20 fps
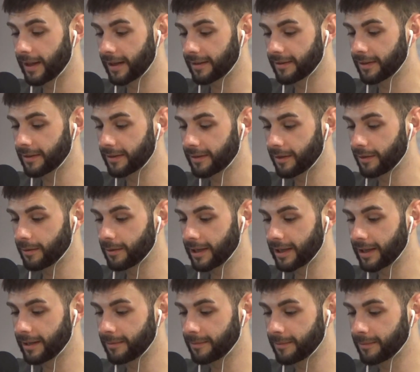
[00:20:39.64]
excellent.
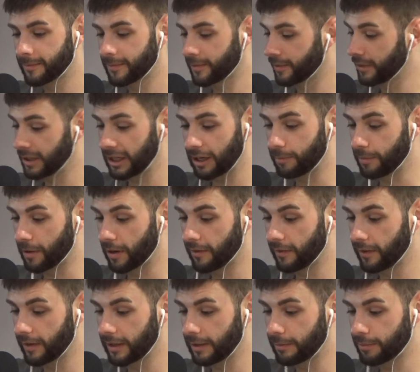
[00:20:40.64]
So so you're
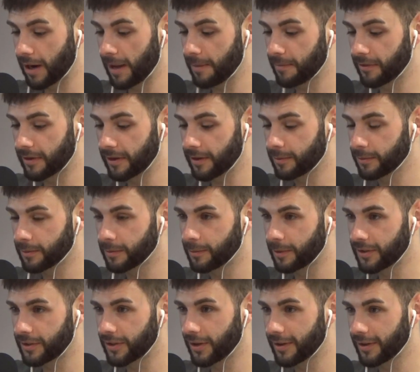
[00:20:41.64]
perfectly prepped for this one.
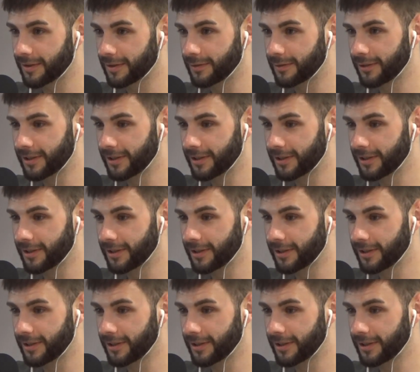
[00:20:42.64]
What's your thoughts on the